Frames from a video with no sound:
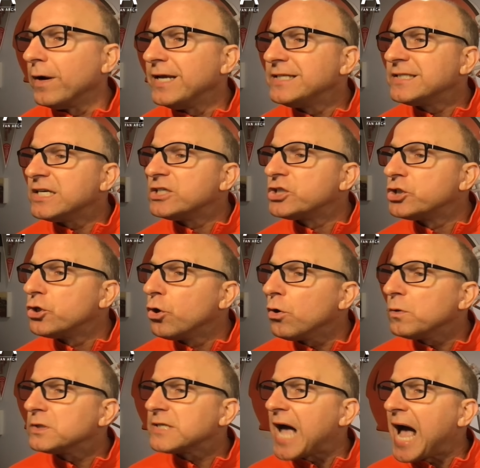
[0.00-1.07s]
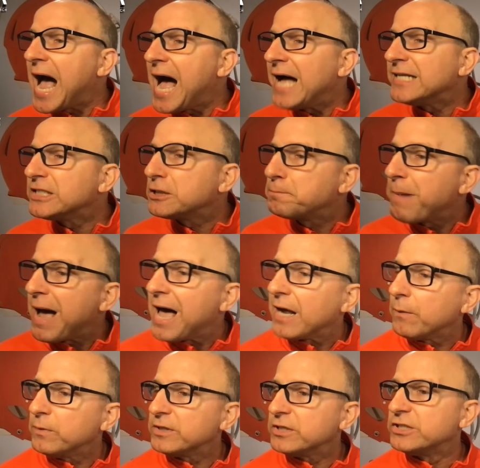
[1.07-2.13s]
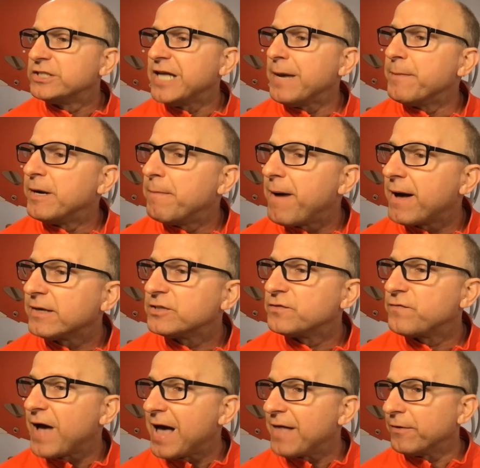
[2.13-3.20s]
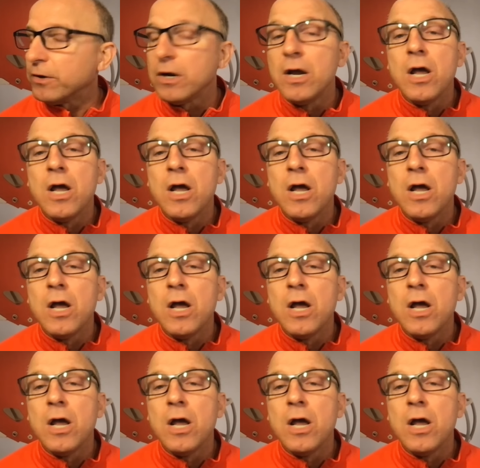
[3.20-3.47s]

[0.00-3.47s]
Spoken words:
He says Shedeur was on spot with the statement about his father.